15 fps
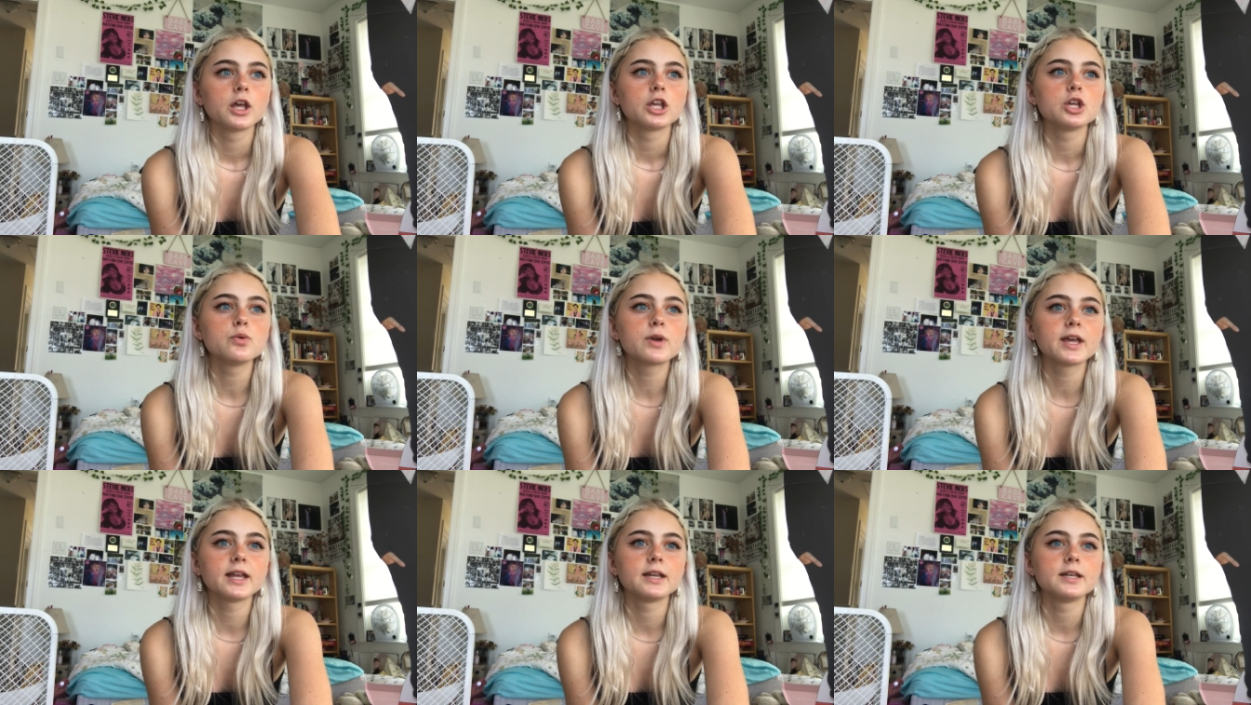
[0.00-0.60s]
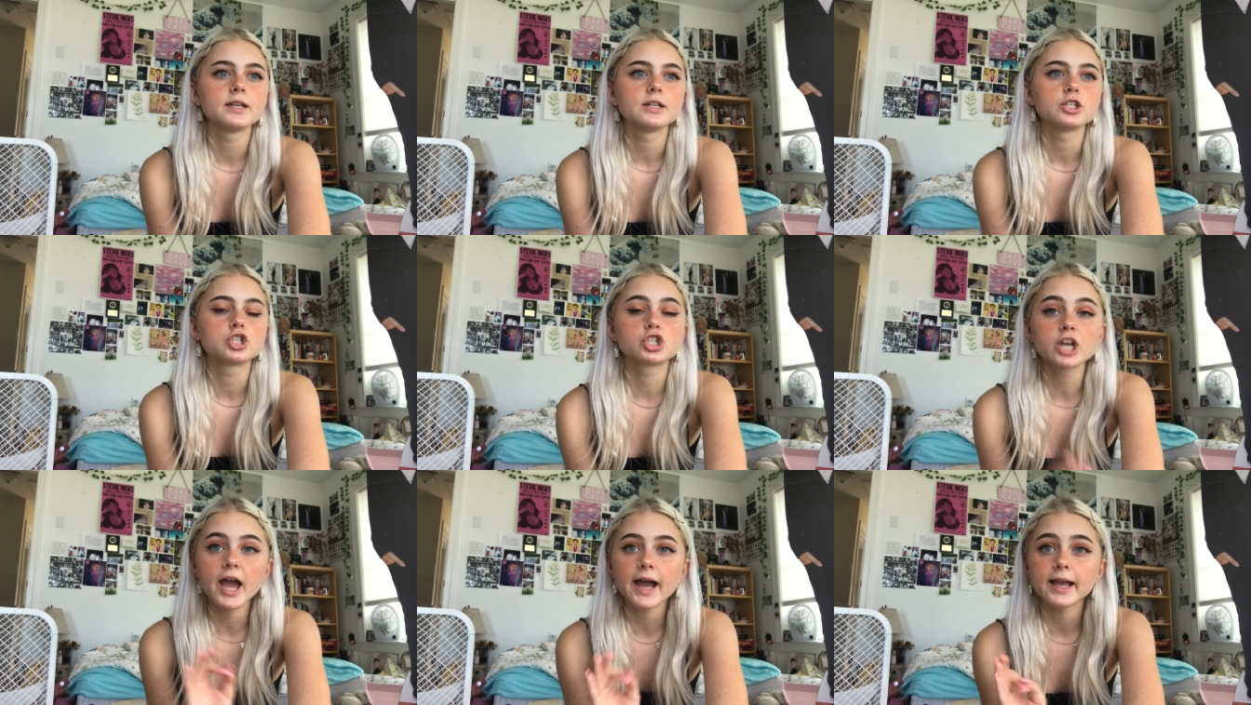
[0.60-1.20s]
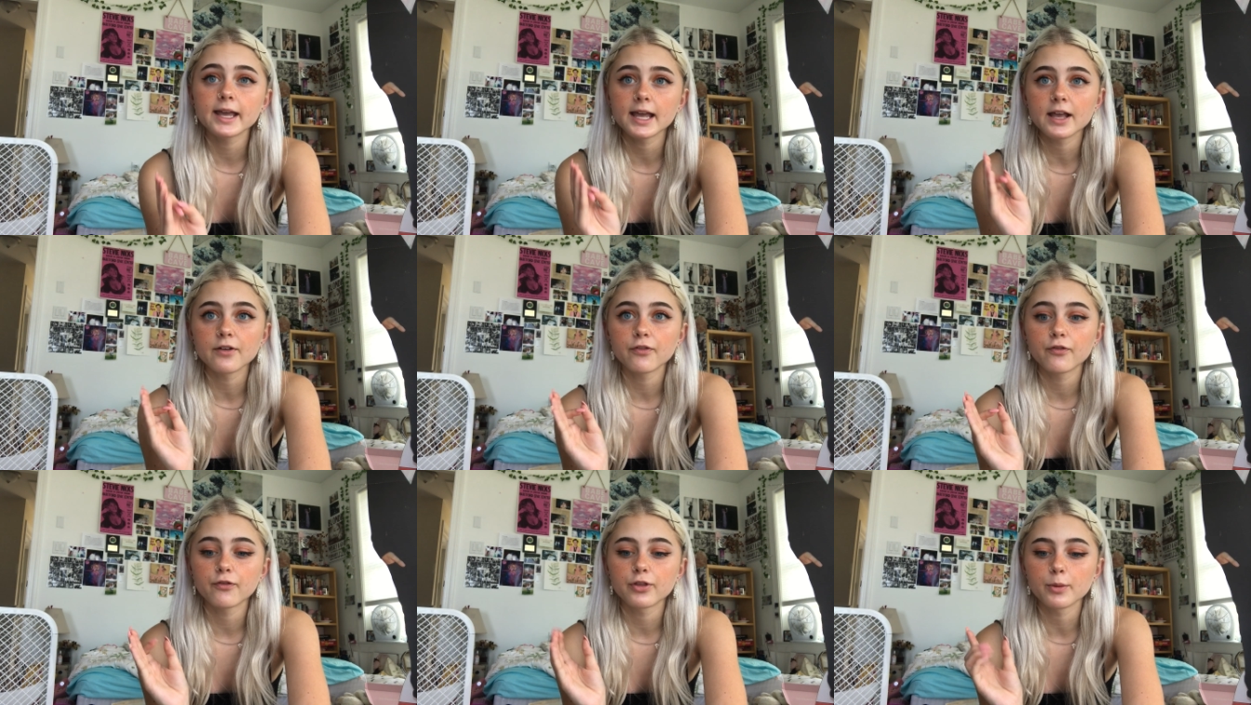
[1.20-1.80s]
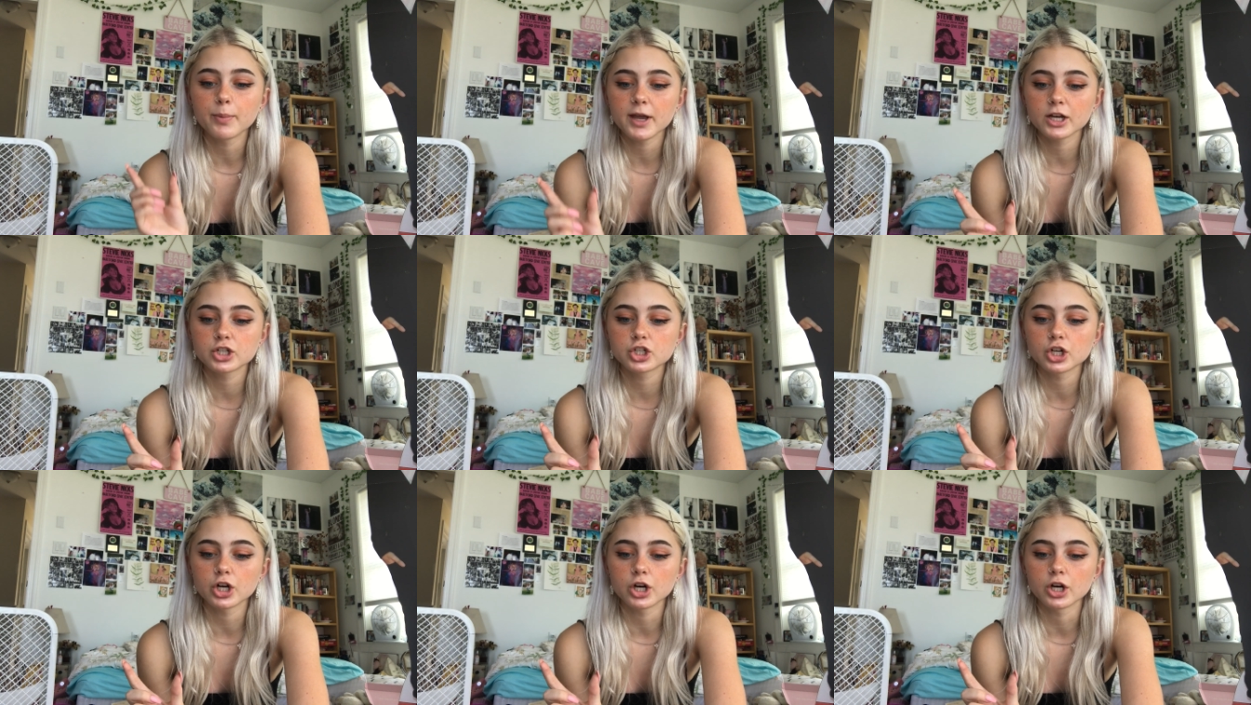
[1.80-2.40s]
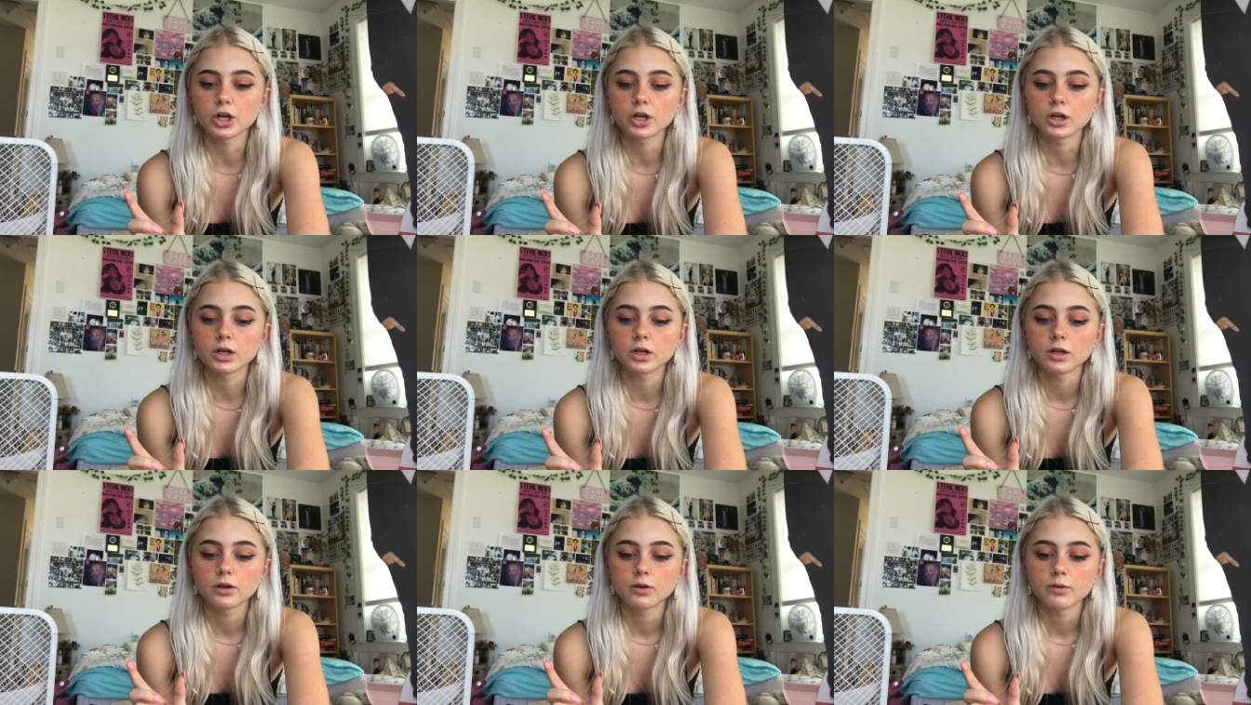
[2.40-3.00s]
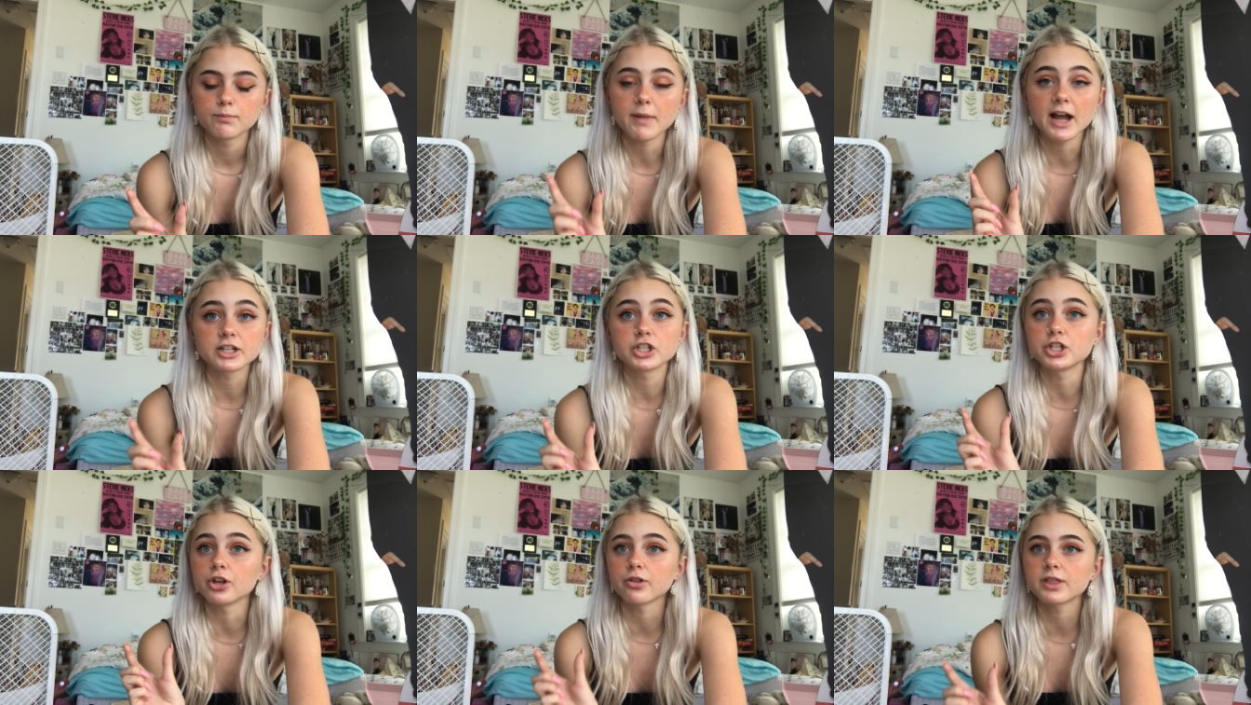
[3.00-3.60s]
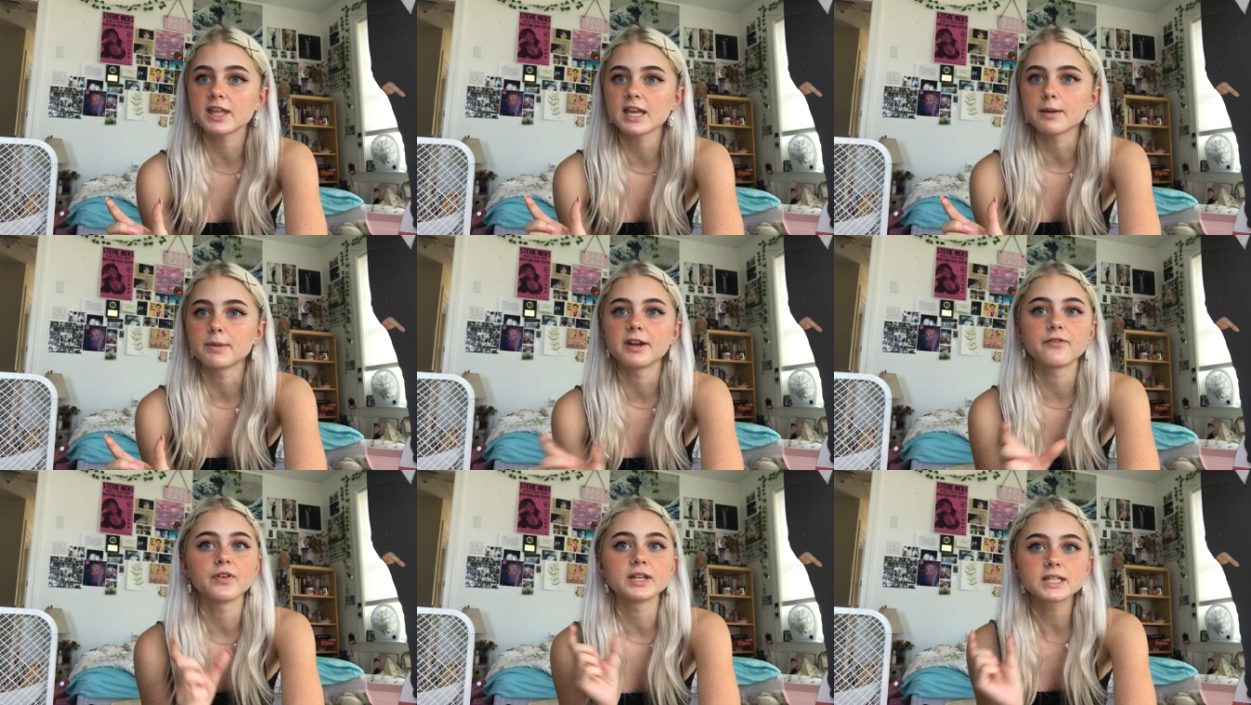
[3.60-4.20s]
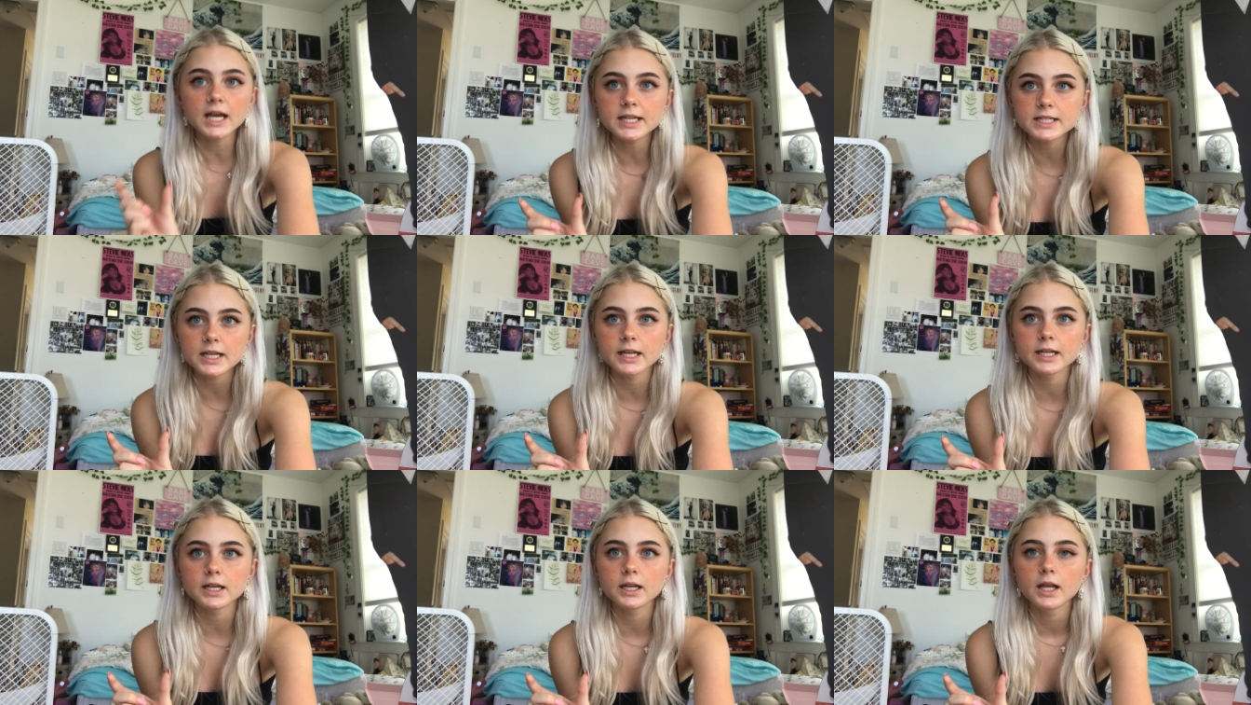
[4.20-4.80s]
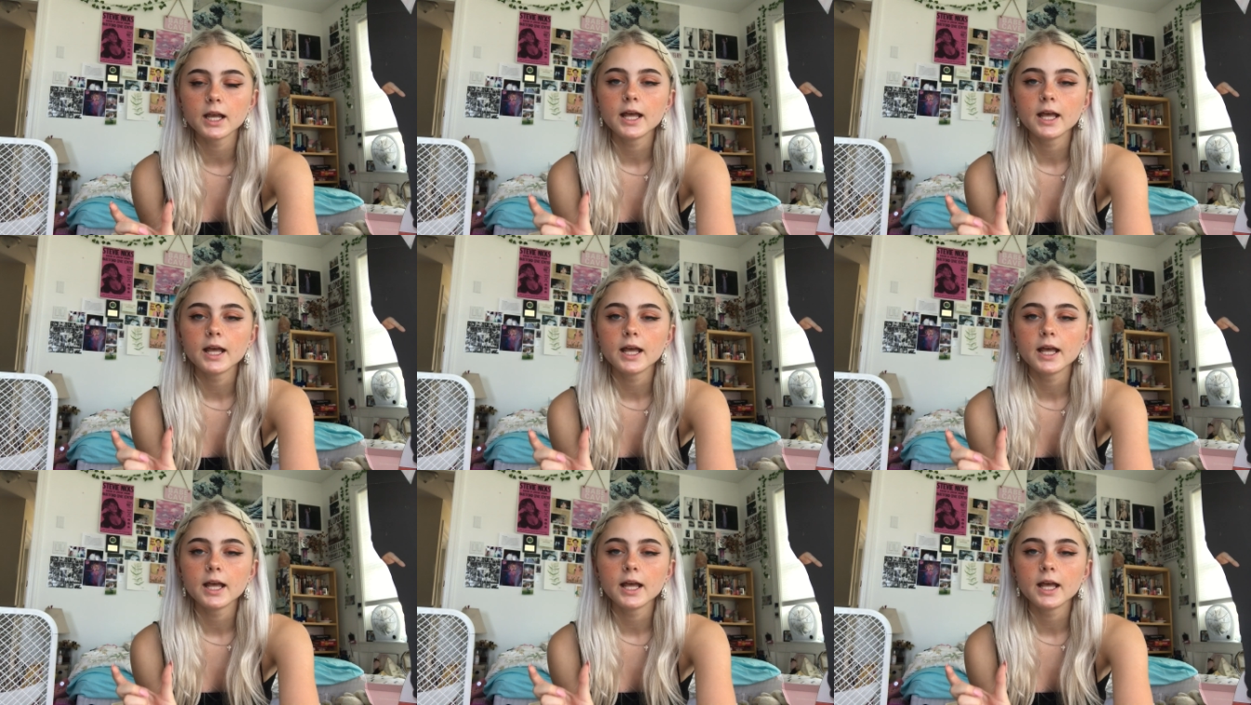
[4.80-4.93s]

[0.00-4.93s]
You can check if the picture matches your theme, and if it doesn't,